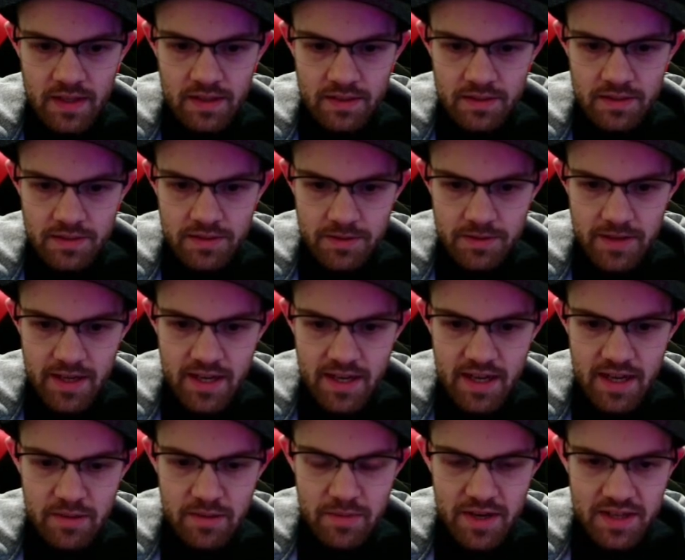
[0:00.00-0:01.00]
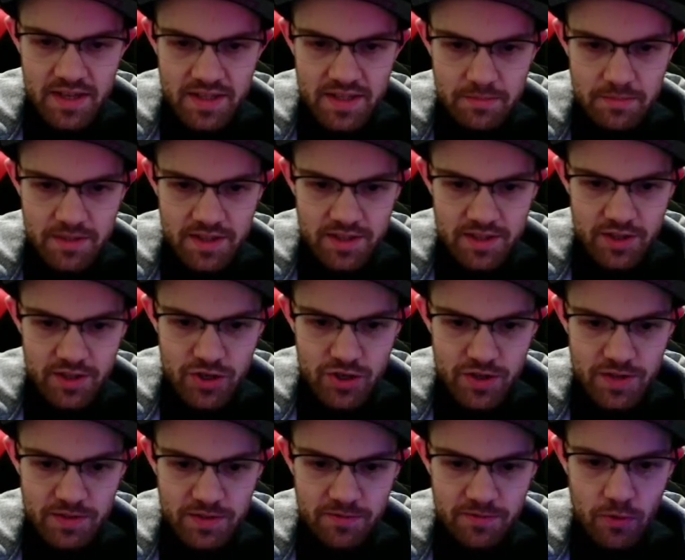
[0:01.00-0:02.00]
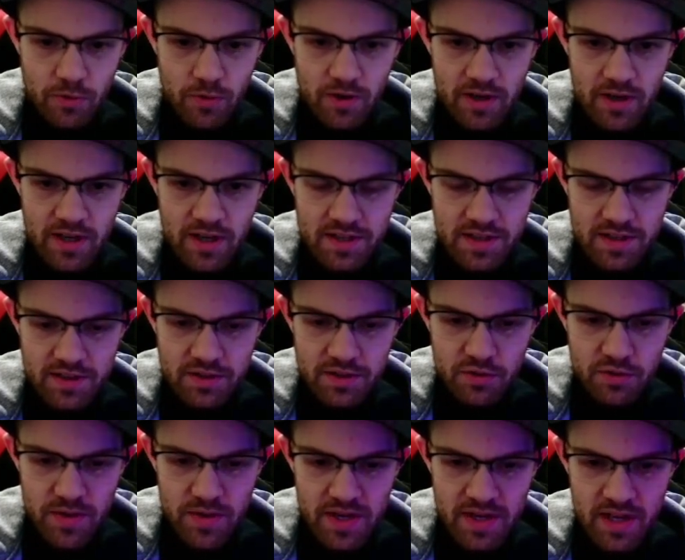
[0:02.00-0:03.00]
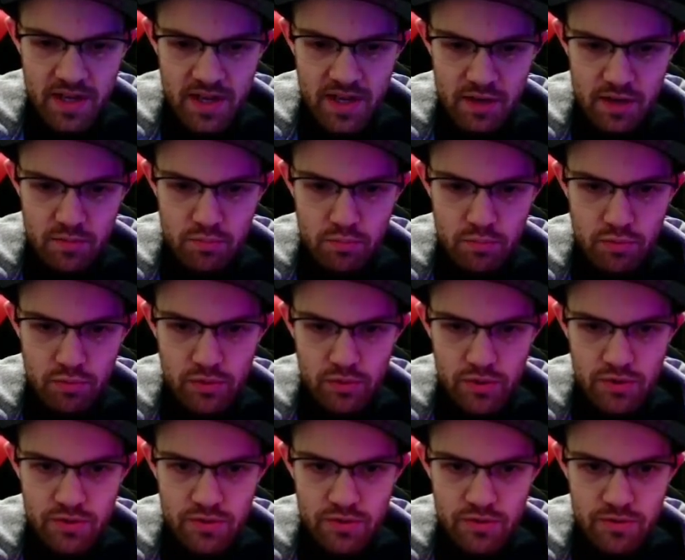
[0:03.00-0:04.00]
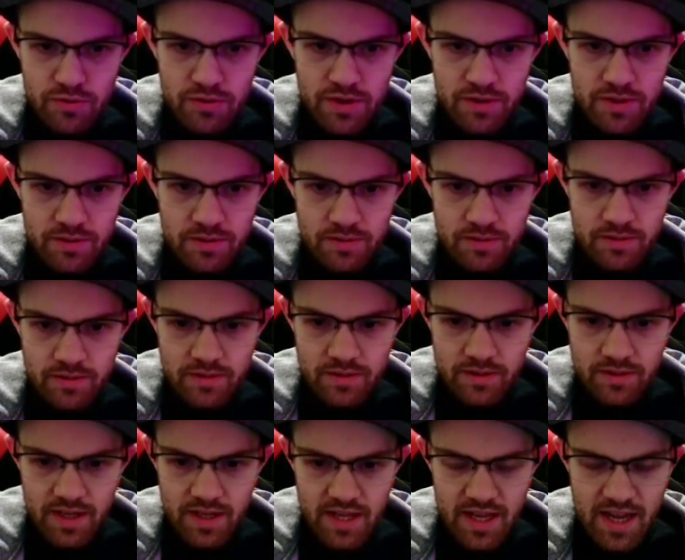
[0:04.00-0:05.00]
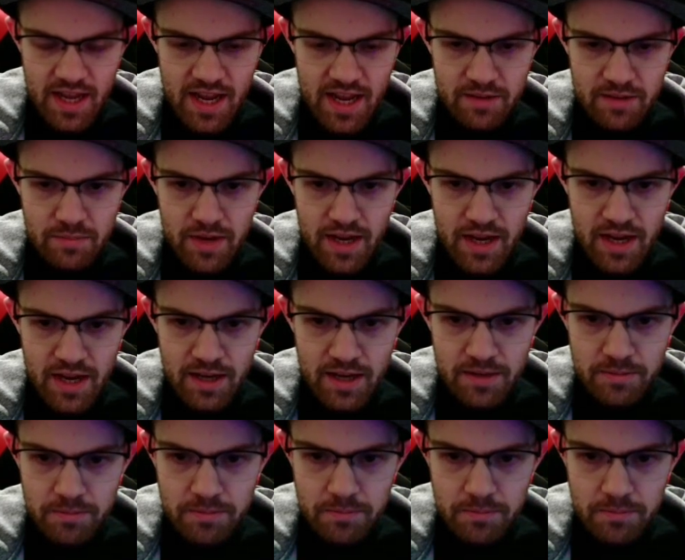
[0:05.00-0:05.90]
So that kind of makes some decisions for us. So we can Brood Ant-Man.